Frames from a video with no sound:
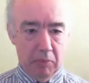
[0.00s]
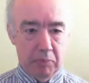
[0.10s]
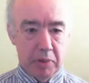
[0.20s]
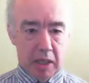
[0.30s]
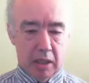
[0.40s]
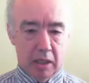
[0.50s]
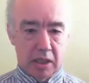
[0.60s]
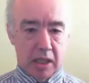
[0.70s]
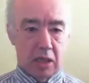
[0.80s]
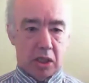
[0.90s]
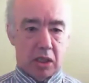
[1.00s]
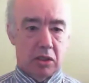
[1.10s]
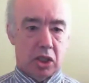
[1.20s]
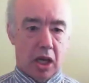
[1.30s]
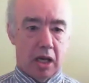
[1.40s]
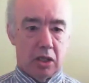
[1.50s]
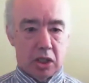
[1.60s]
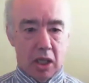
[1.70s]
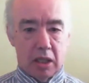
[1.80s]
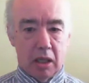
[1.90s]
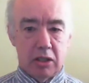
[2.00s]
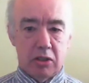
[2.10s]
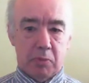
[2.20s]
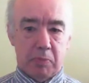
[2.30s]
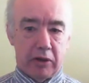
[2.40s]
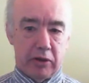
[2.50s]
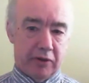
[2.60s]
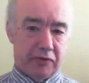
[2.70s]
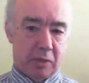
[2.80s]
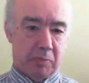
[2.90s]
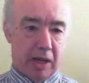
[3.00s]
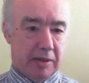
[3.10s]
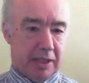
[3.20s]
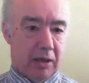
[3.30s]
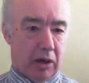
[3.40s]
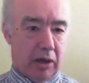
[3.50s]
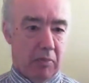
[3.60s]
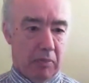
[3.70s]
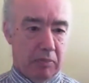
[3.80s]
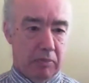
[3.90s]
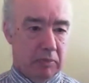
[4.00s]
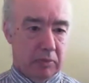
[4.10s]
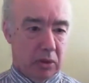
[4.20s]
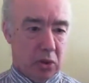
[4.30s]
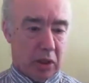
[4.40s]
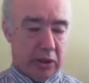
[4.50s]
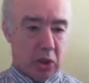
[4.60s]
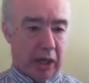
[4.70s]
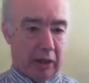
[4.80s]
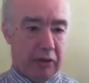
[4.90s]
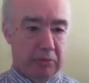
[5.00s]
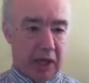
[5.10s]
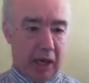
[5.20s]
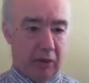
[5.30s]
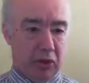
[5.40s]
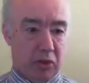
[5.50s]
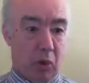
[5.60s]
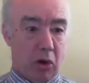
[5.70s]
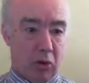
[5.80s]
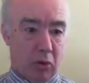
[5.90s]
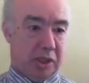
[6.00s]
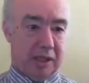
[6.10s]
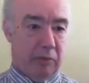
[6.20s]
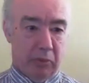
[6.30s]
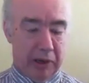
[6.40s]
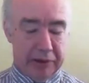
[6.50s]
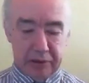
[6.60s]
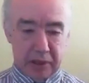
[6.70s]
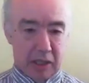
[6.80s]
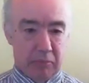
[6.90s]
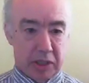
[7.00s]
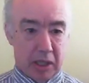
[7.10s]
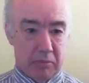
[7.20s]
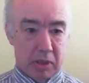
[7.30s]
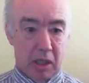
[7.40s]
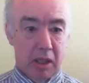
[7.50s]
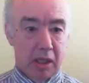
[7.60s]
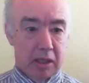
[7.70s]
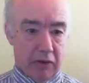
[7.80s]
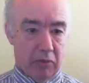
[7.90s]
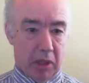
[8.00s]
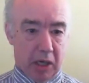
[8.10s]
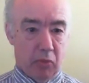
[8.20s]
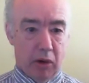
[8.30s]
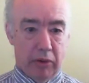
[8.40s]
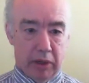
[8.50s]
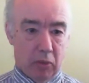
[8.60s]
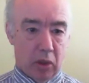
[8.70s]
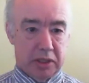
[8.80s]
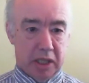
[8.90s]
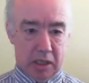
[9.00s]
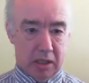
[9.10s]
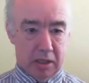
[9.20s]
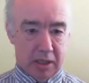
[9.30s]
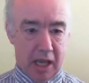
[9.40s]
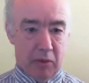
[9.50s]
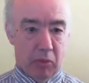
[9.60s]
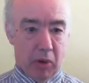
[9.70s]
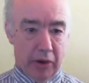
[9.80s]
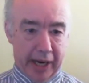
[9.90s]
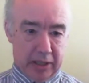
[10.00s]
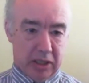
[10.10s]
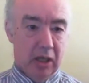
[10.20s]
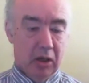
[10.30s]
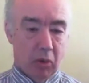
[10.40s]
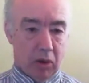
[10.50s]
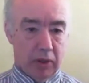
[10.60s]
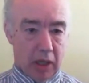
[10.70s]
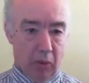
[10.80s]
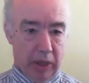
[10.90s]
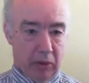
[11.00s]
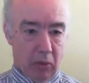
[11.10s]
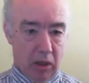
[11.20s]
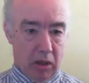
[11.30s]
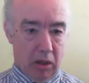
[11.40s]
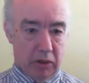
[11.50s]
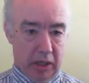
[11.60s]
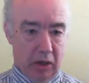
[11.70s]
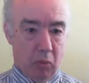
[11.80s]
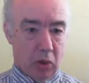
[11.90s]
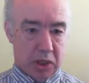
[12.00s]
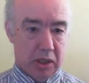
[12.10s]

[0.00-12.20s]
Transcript: because things can change. You have to spend time trying to track them down as to what course they were run on sometimes. Never mind worrying what distance they were run at, what the going was, you know, was the